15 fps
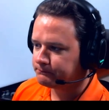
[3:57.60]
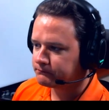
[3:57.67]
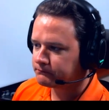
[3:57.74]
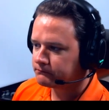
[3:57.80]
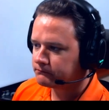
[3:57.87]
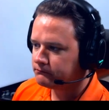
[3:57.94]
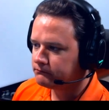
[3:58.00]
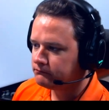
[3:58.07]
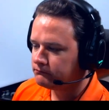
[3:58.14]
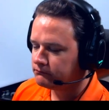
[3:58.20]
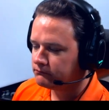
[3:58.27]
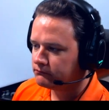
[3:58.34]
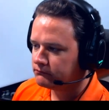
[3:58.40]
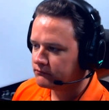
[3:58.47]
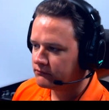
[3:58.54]

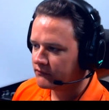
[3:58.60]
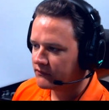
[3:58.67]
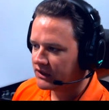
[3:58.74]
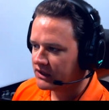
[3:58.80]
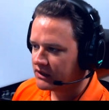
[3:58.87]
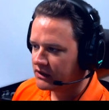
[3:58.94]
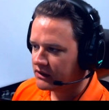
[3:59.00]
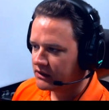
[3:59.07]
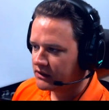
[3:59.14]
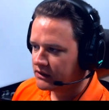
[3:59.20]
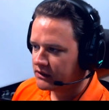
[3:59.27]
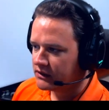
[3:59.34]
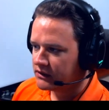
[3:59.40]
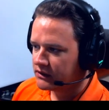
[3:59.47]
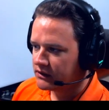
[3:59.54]

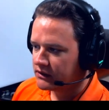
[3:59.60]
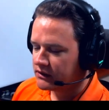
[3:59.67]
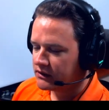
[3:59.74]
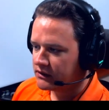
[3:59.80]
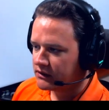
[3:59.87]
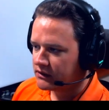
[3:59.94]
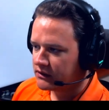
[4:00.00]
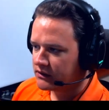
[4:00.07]
Nobody speaks.